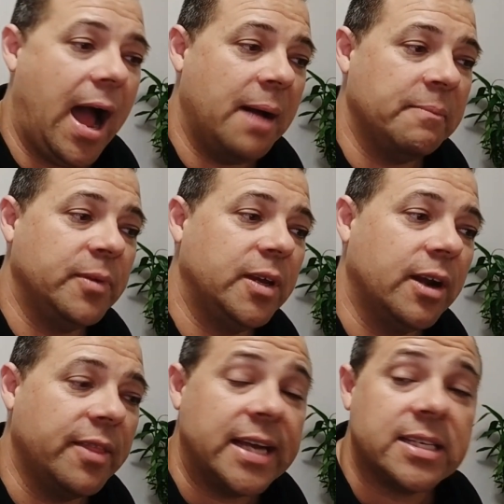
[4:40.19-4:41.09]
Um, you
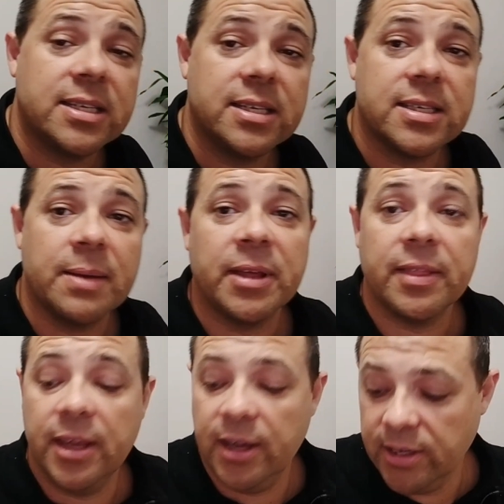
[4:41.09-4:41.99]
know, that's something
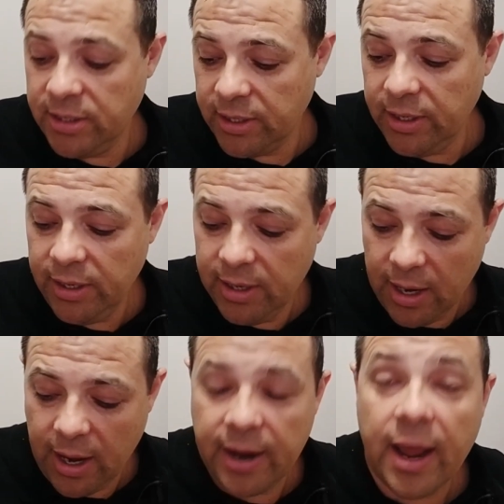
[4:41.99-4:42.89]
that you can do.
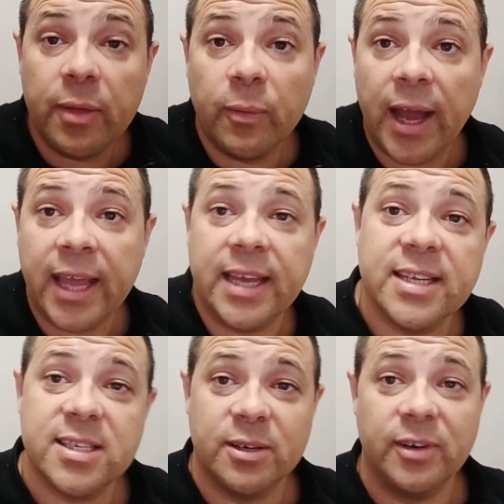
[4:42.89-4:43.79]
Another way
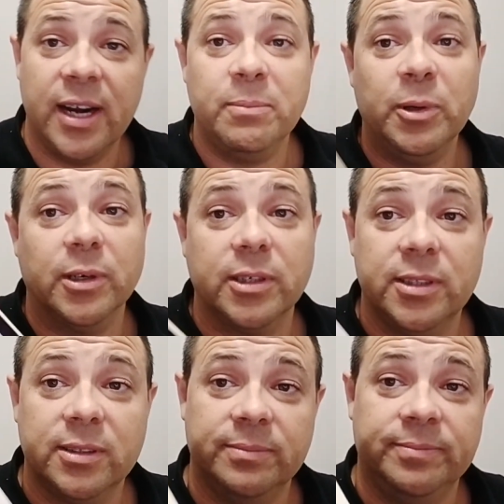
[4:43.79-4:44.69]
is to read
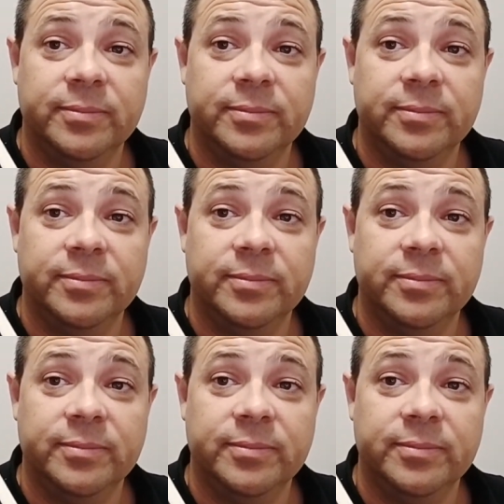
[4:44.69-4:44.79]
books.